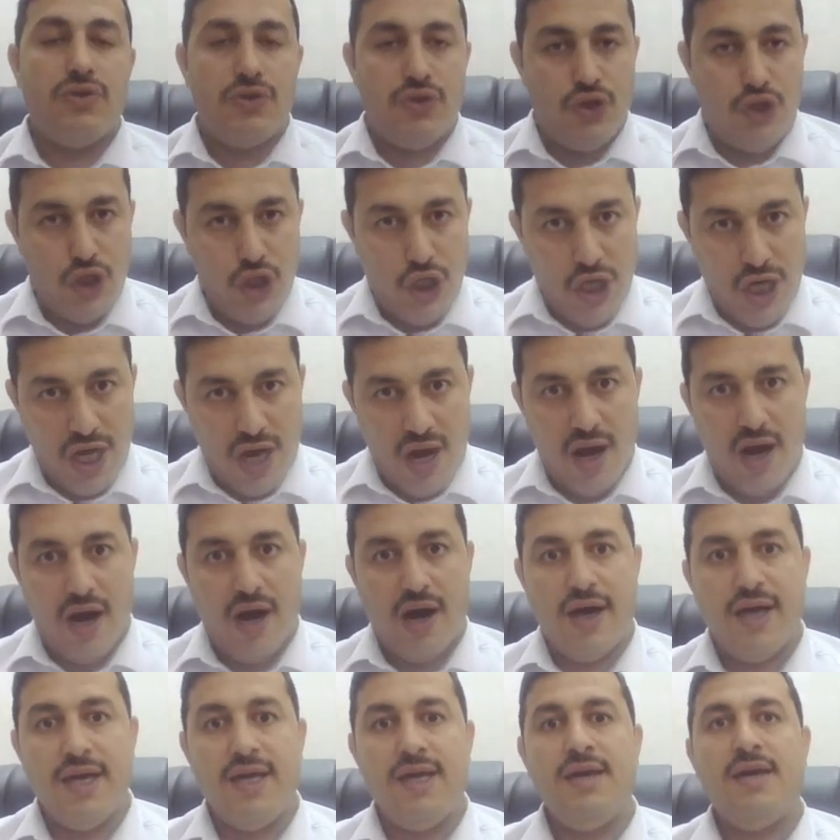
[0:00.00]

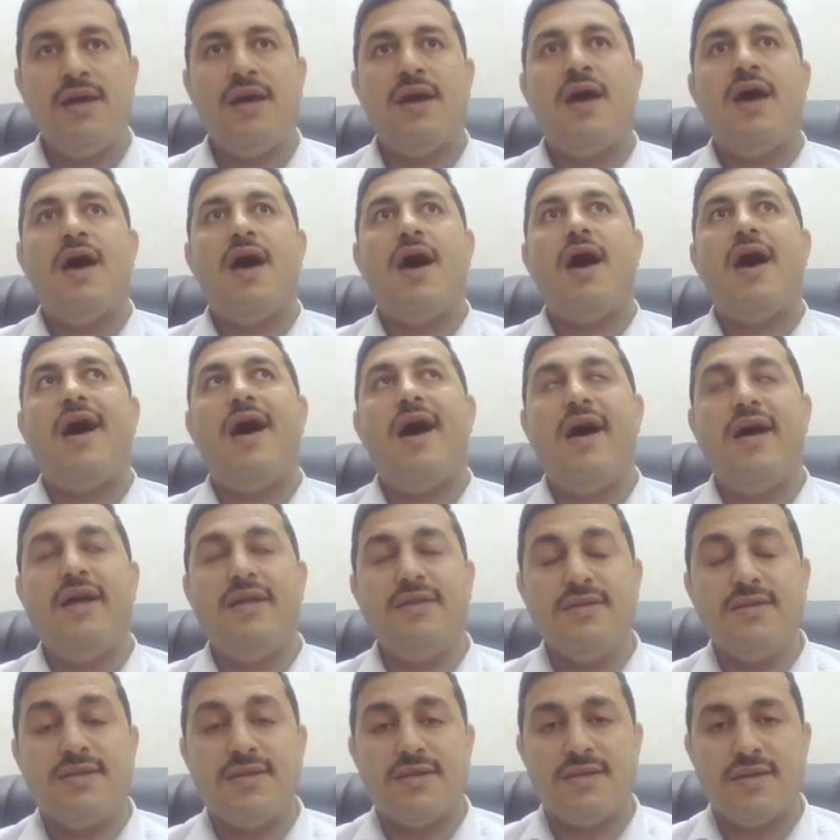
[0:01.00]
GI,
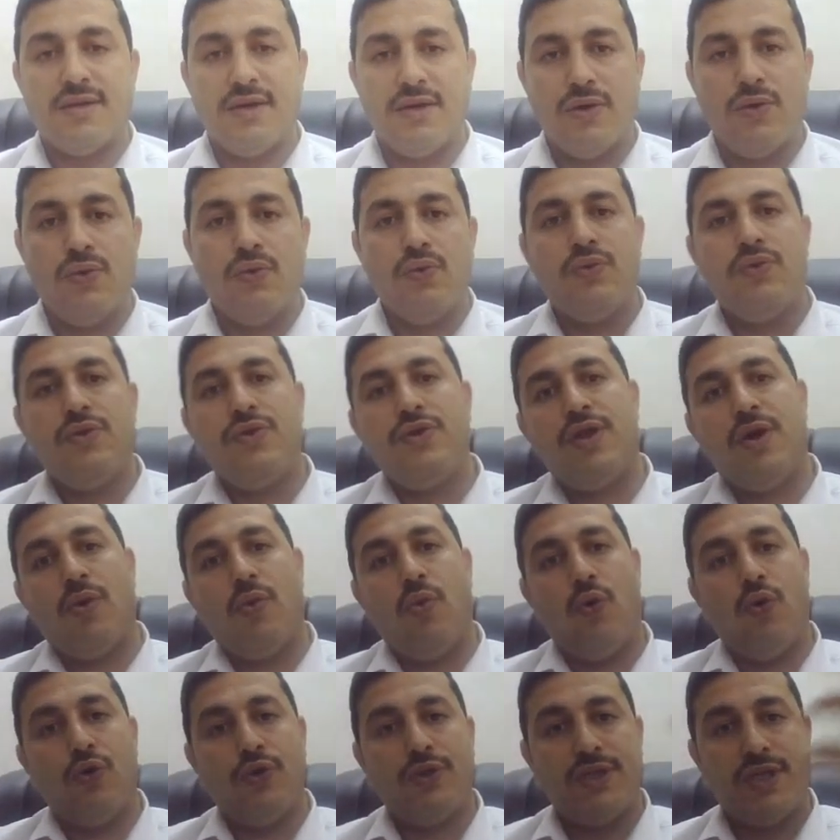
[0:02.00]
and so the
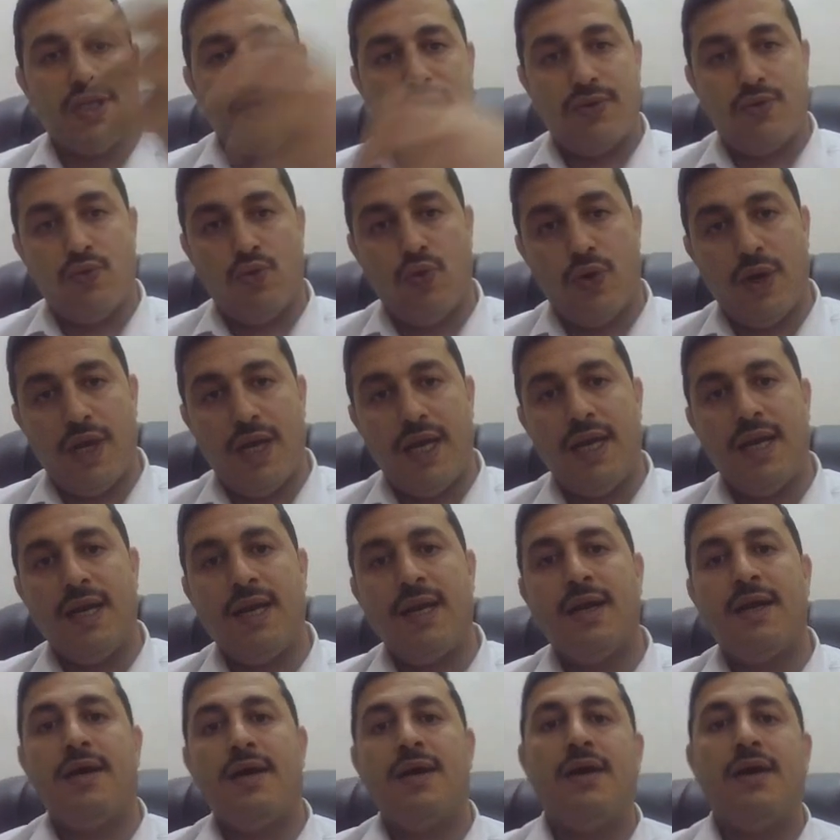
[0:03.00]
water will